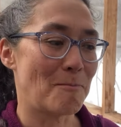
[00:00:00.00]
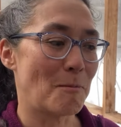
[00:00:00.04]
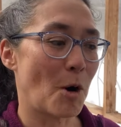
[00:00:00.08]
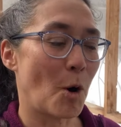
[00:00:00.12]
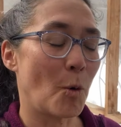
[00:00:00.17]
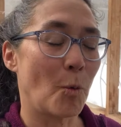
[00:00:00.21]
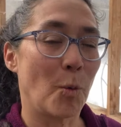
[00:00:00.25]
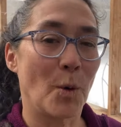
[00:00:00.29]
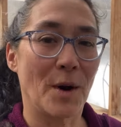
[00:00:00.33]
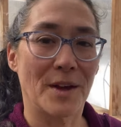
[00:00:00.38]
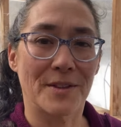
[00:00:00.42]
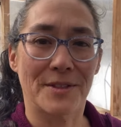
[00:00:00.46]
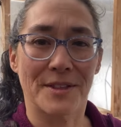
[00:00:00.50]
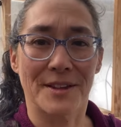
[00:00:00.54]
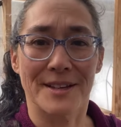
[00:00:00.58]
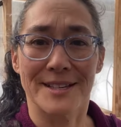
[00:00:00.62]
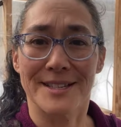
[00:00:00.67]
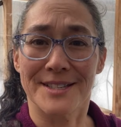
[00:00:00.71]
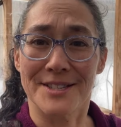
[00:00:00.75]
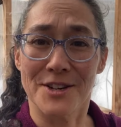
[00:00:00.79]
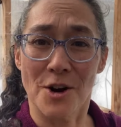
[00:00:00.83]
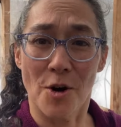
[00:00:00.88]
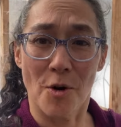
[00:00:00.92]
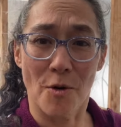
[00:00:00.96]
with
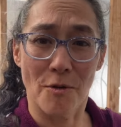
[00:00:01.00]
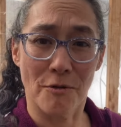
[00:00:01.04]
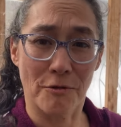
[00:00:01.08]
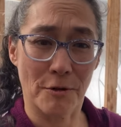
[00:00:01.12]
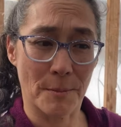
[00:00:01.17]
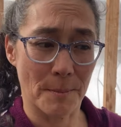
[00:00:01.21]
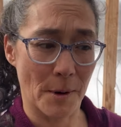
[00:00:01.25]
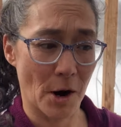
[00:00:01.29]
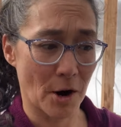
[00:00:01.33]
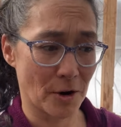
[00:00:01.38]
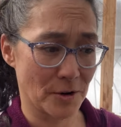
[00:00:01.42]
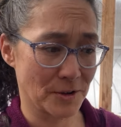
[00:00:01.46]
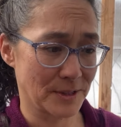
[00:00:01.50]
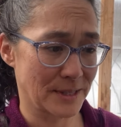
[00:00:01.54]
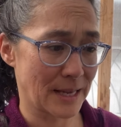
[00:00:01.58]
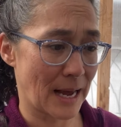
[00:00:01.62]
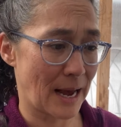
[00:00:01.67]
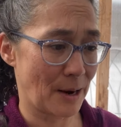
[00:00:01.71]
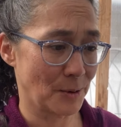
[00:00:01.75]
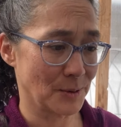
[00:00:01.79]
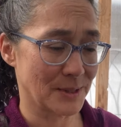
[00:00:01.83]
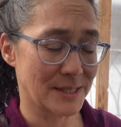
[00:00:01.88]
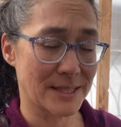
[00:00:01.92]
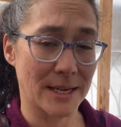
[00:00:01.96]
snow from
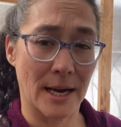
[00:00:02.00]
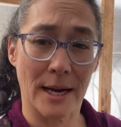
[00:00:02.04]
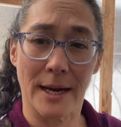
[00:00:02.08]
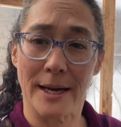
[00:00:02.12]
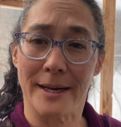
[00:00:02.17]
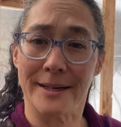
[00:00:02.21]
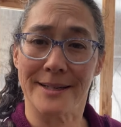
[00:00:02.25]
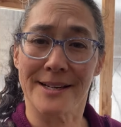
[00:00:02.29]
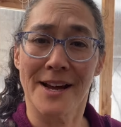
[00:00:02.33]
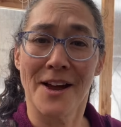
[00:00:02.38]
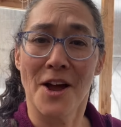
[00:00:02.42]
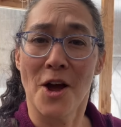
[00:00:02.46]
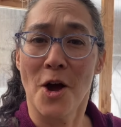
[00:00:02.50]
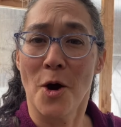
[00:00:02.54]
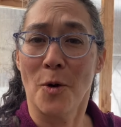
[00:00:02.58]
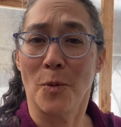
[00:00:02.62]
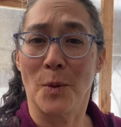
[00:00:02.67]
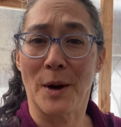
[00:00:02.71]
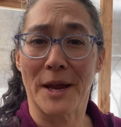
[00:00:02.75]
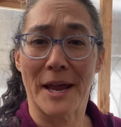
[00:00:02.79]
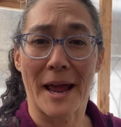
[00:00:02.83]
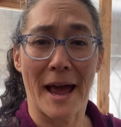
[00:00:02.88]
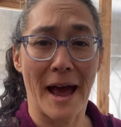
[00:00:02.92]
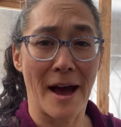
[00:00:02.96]
outside.
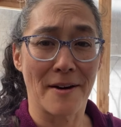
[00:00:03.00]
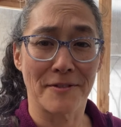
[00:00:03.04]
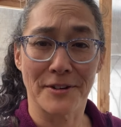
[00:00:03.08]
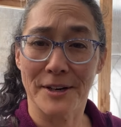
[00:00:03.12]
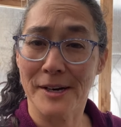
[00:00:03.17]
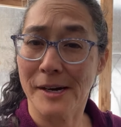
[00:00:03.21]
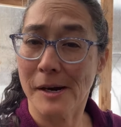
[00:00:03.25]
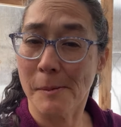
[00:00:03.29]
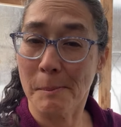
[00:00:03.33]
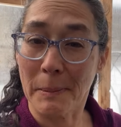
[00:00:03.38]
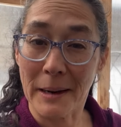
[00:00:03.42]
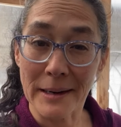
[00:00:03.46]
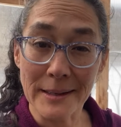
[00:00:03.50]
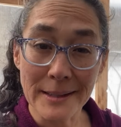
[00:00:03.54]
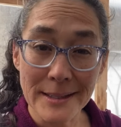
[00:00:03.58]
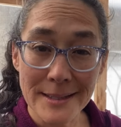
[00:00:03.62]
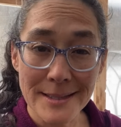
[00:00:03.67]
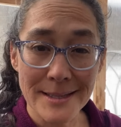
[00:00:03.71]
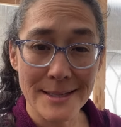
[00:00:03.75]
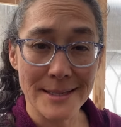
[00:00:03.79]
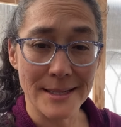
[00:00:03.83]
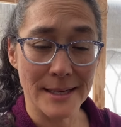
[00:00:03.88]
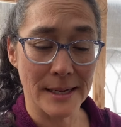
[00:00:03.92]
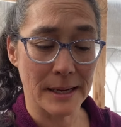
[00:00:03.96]
We have it in
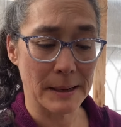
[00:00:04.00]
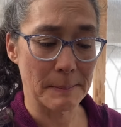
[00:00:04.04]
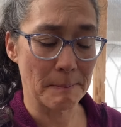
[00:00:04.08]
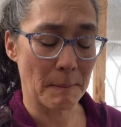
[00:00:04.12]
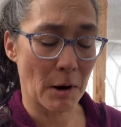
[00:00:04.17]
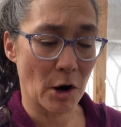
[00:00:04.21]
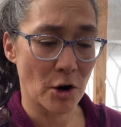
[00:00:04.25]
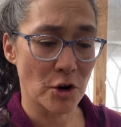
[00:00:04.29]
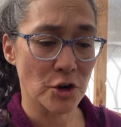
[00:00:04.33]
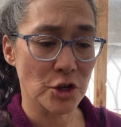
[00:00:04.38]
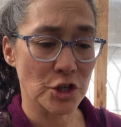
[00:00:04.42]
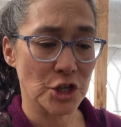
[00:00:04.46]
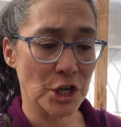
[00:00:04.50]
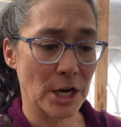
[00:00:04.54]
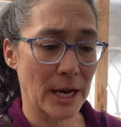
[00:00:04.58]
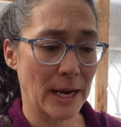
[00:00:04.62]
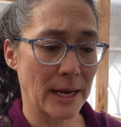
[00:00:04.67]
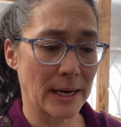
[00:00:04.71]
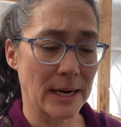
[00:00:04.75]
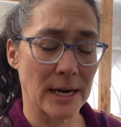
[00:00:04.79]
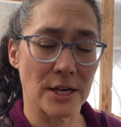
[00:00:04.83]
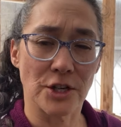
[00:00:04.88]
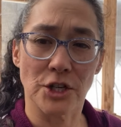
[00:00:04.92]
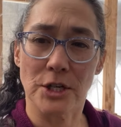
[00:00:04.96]
abundance in March,
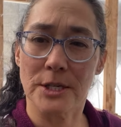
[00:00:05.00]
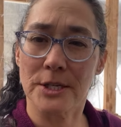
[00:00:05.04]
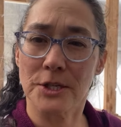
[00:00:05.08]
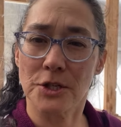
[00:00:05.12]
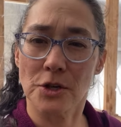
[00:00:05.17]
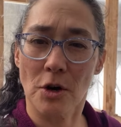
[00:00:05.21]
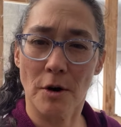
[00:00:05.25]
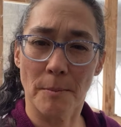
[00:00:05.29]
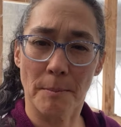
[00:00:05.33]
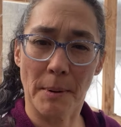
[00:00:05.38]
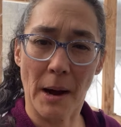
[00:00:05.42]
and I just start